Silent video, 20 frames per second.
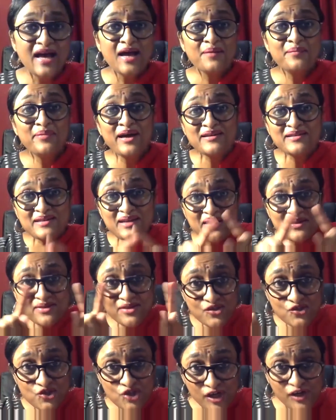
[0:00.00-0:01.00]
But the
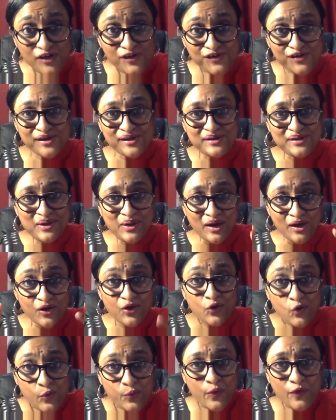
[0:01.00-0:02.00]
children, a
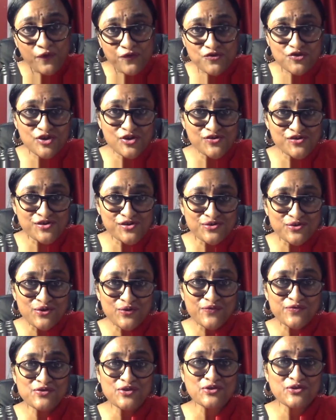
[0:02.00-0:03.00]
group of children
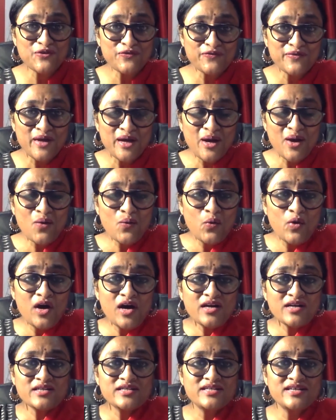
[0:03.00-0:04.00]
who've sort of
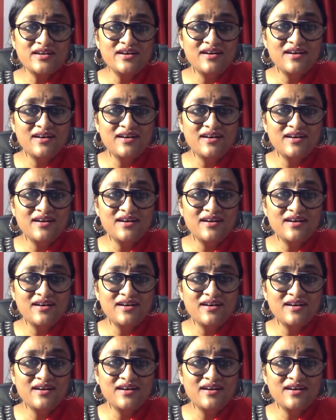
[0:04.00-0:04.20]
worked,